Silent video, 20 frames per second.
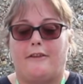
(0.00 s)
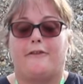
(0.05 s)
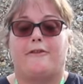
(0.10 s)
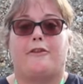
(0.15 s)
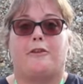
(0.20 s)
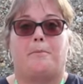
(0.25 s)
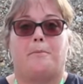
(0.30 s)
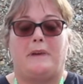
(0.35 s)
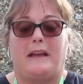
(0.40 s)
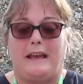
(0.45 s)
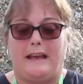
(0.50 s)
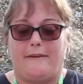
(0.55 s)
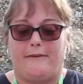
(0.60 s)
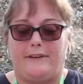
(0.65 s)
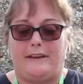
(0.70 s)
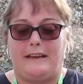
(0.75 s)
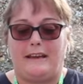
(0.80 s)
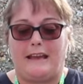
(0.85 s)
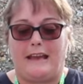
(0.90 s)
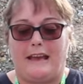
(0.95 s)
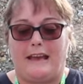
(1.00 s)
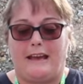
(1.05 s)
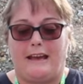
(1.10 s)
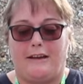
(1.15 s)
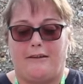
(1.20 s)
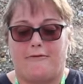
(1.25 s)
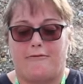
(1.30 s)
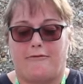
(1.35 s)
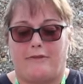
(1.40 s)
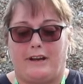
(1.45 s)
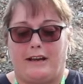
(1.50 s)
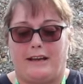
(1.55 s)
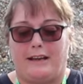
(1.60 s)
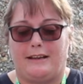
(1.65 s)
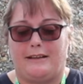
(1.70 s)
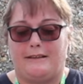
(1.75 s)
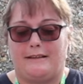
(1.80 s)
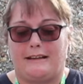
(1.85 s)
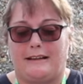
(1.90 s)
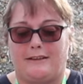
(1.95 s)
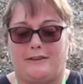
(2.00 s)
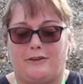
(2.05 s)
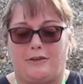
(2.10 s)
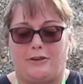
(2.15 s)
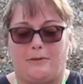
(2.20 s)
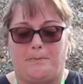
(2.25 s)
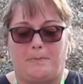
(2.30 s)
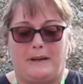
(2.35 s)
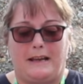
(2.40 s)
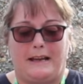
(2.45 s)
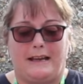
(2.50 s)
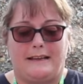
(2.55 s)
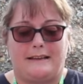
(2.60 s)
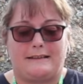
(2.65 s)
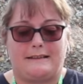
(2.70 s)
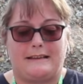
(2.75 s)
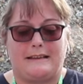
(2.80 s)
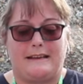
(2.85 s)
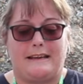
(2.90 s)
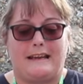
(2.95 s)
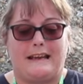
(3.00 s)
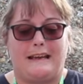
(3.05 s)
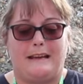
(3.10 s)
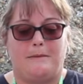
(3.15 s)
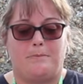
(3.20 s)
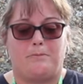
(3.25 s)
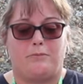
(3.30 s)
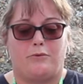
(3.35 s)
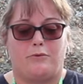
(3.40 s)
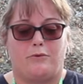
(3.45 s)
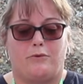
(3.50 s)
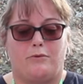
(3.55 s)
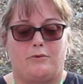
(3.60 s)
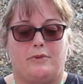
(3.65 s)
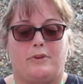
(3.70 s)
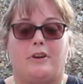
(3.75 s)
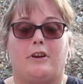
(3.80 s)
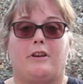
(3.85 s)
from heavy air raid that took place in April